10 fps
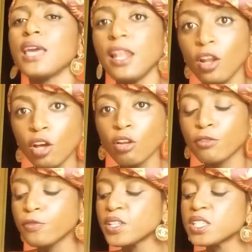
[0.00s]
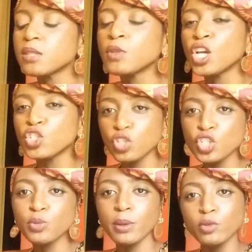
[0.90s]
a lot of fitting because you
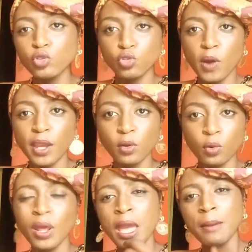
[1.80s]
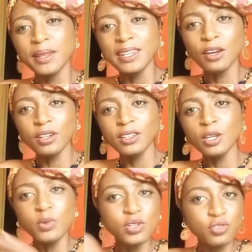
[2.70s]
need to be able to try it on. But now the
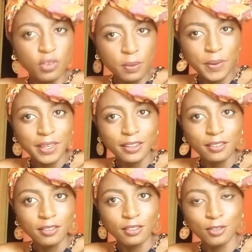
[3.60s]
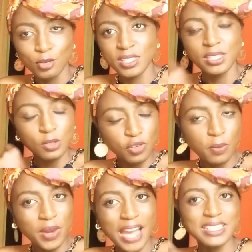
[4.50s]
thing with draping, you see,
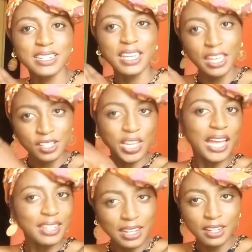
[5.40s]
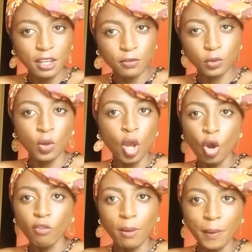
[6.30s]
draping has an edge at that level
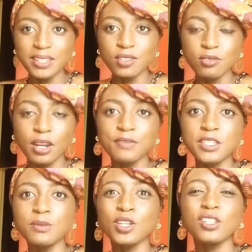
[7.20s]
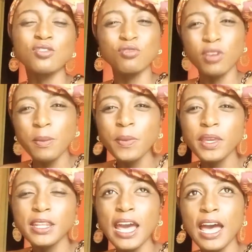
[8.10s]
over pattern drafting, because
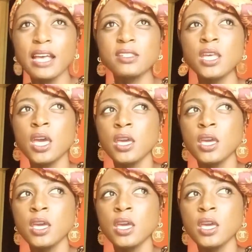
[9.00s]
draping has